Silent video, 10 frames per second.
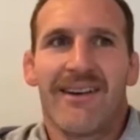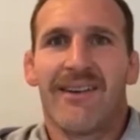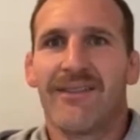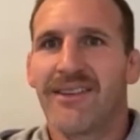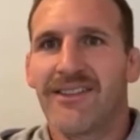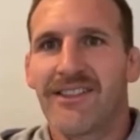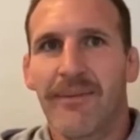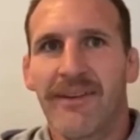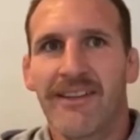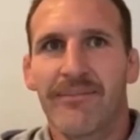Obviously, our
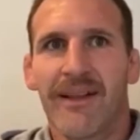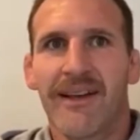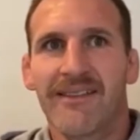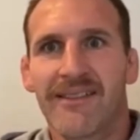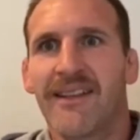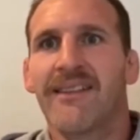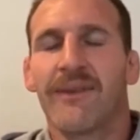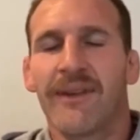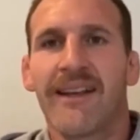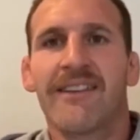Japanese players then,
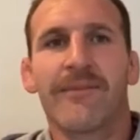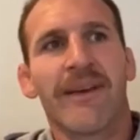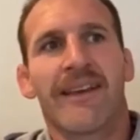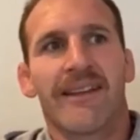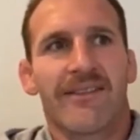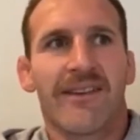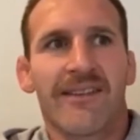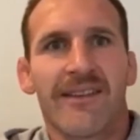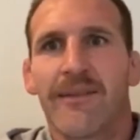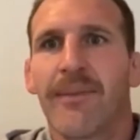when they speak, gets
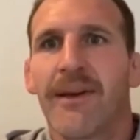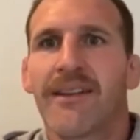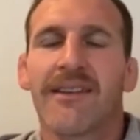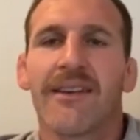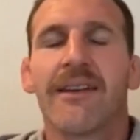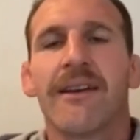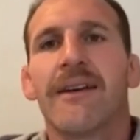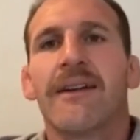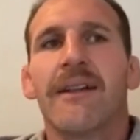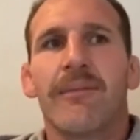translated back to
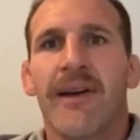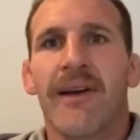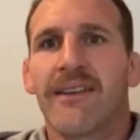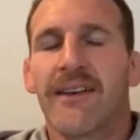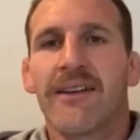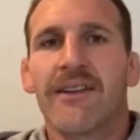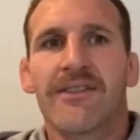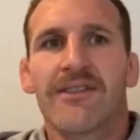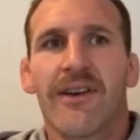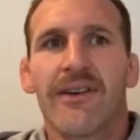
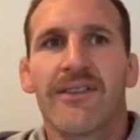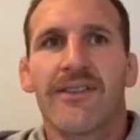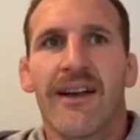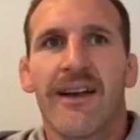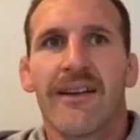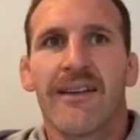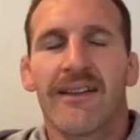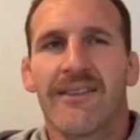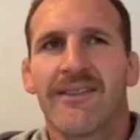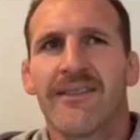English. So it's
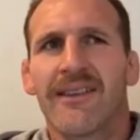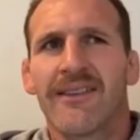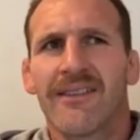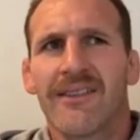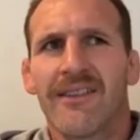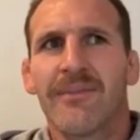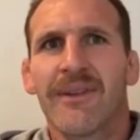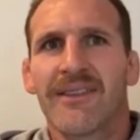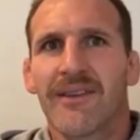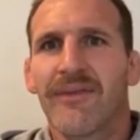a little
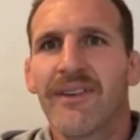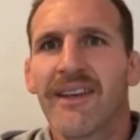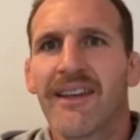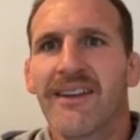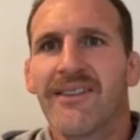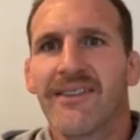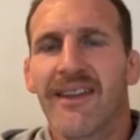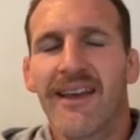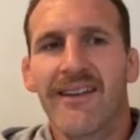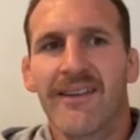bit different. Getting used to
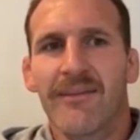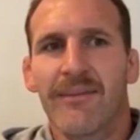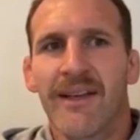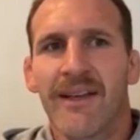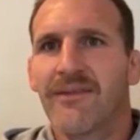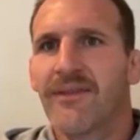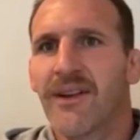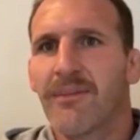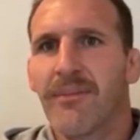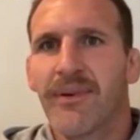that. It means you've got
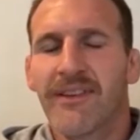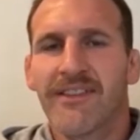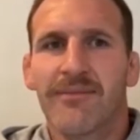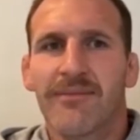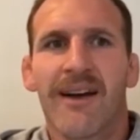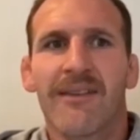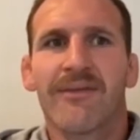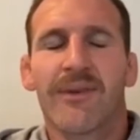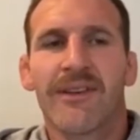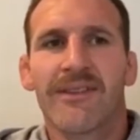to be pretty smart
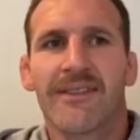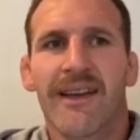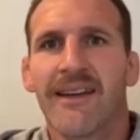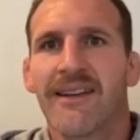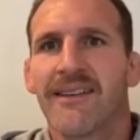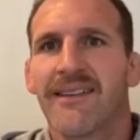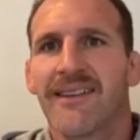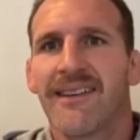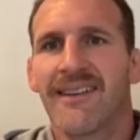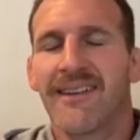with what you're saying,
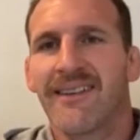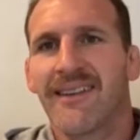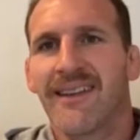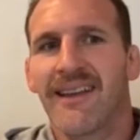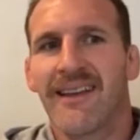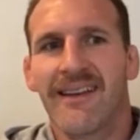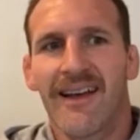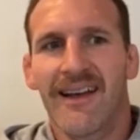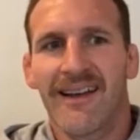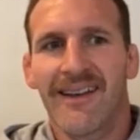and
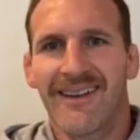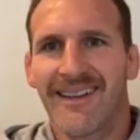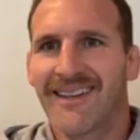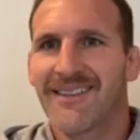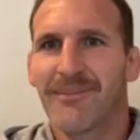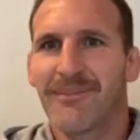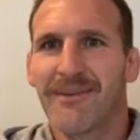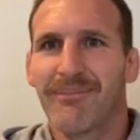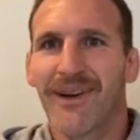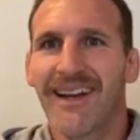I guess a bit
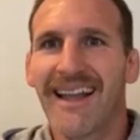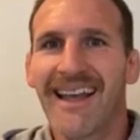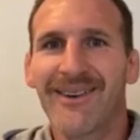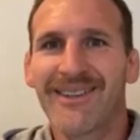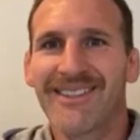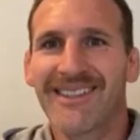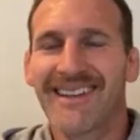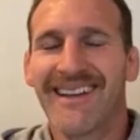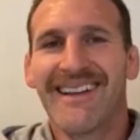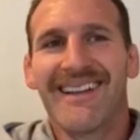of body language
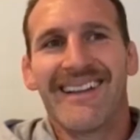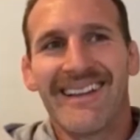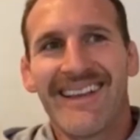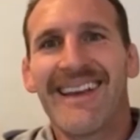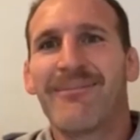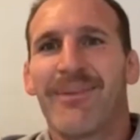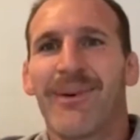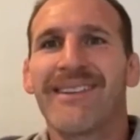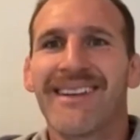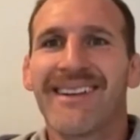and
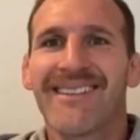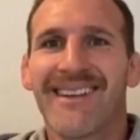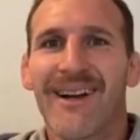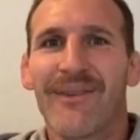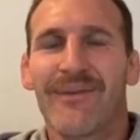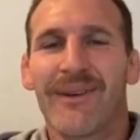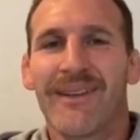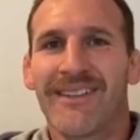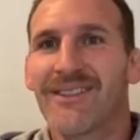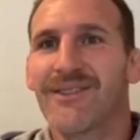pointing and stuff
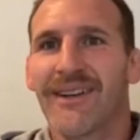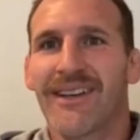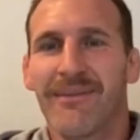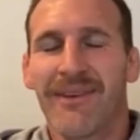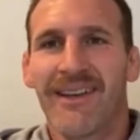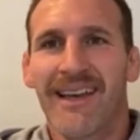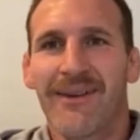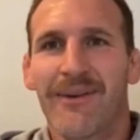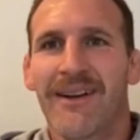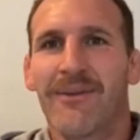when you're just trying to
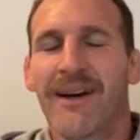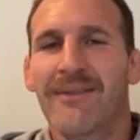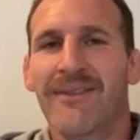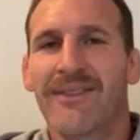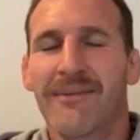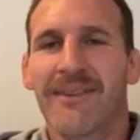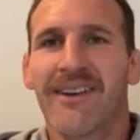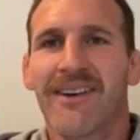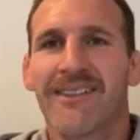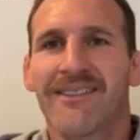communicate one-on-one with some of the
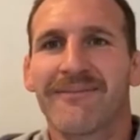guys.